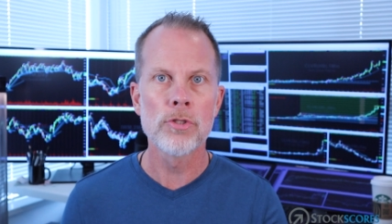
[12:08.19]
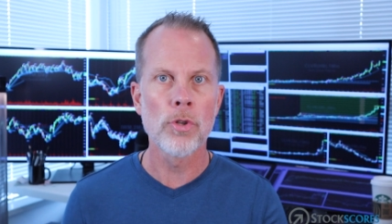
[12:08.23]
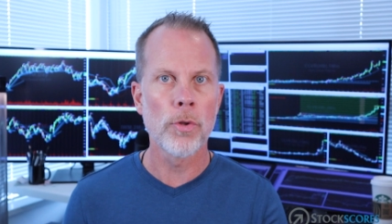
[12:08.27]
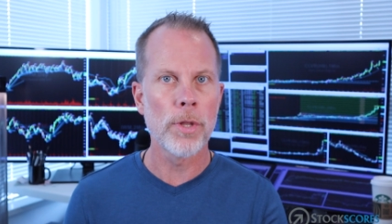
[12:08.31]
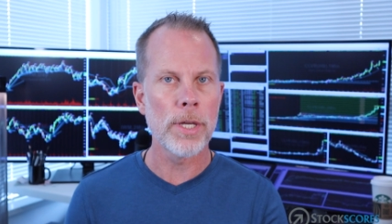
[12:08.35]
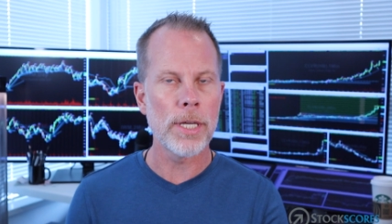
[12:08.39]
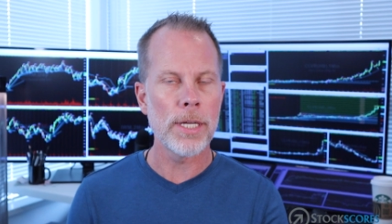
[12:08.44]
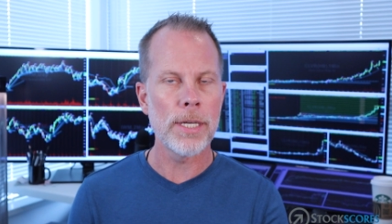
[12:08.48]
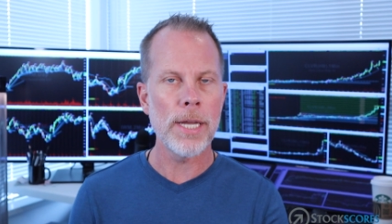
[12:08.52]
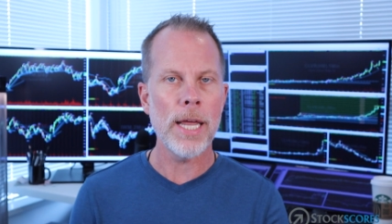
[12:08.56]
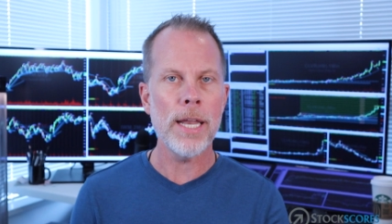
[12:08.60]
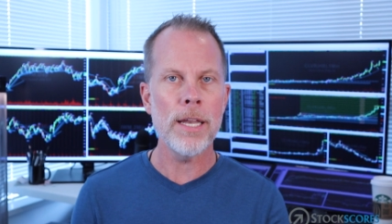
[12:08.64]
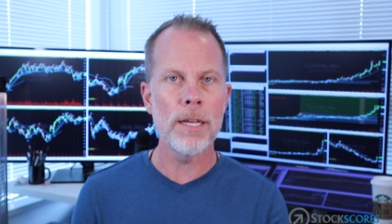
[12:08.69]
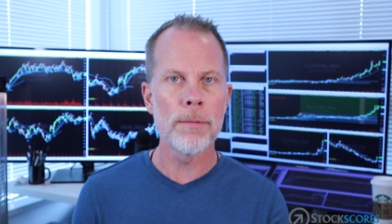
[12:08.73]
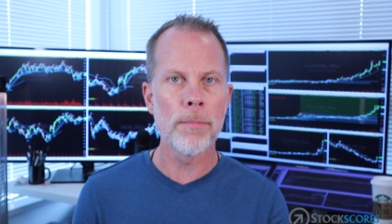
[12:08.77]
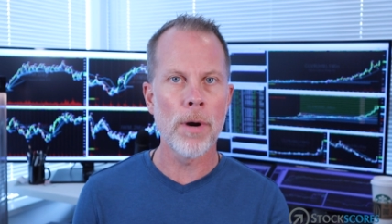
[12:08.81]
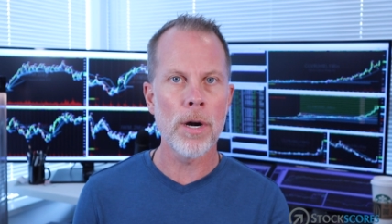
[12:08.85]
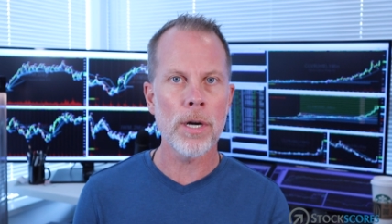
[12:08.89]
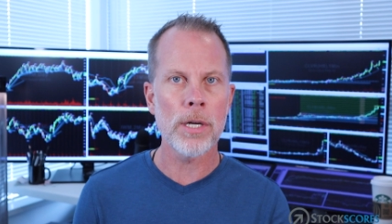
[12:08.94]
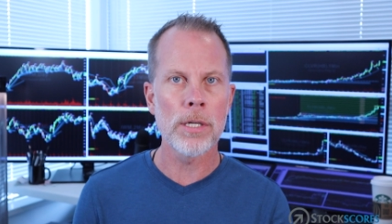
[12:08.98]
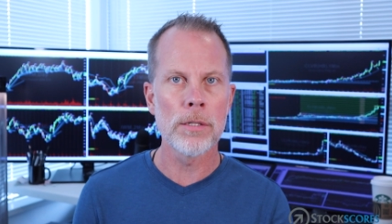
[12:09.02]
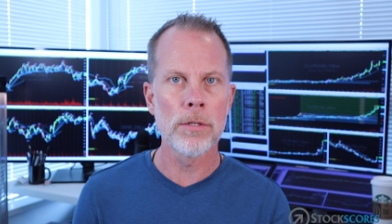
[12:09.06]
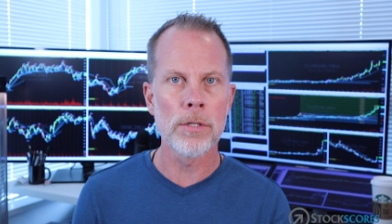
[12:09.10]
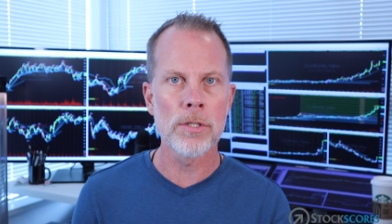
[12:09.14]
So the Canadian
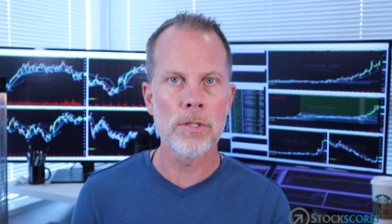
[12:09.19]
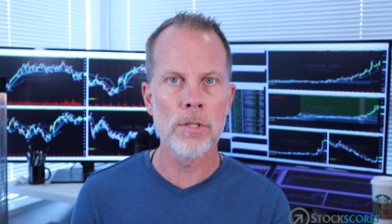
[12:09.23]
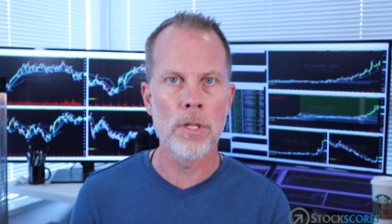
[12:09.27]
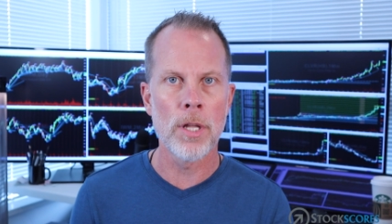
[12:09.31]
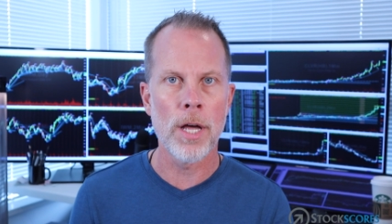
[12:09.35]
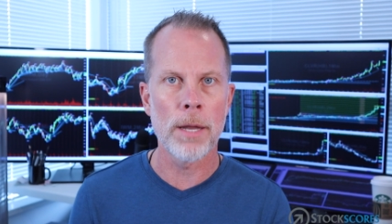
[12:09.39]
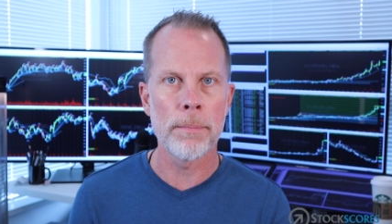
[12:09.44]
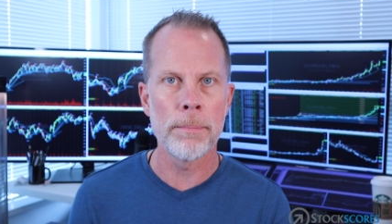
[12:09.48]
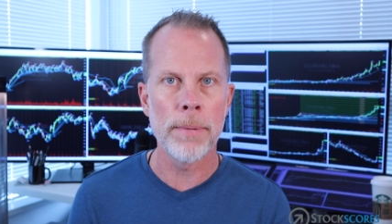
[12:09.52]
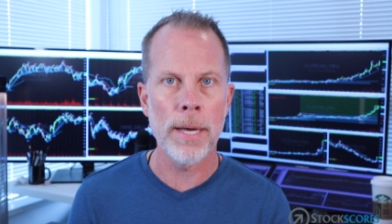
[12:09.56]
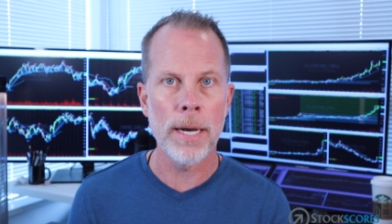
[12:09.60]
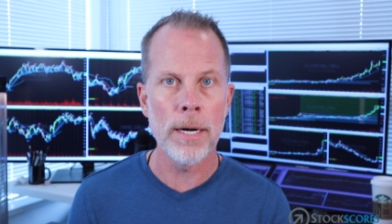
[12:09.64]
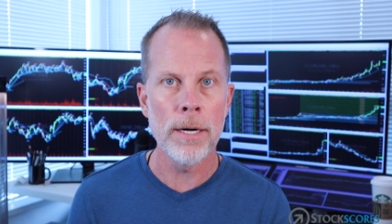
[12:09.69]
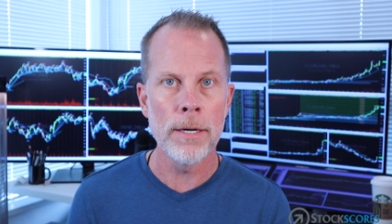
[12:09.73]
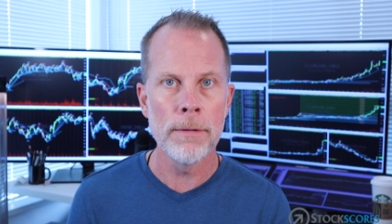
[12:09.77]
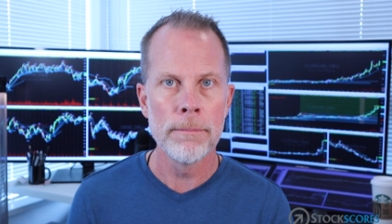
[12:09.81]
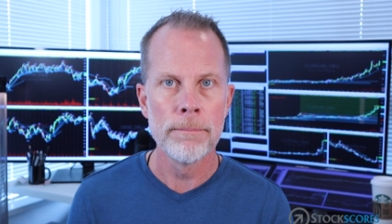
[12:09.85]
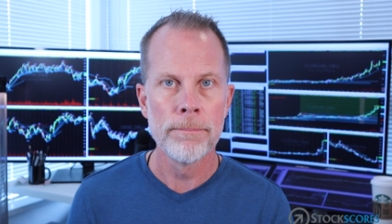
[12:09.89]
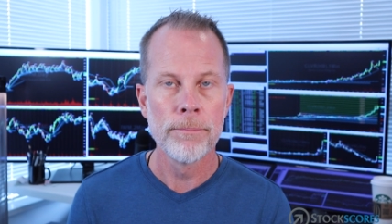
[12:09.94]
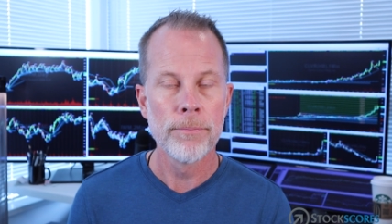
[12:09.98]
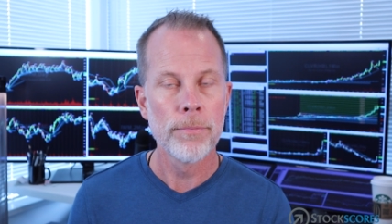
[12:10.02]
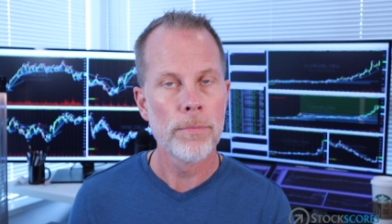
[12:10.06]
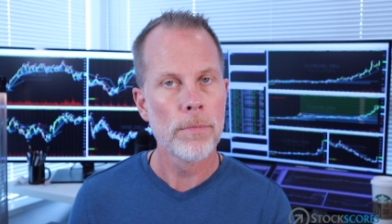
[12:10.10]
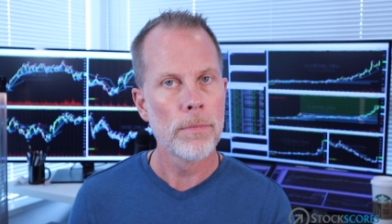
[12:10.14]
market looks a lot
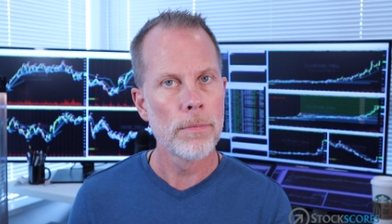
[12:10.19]
better.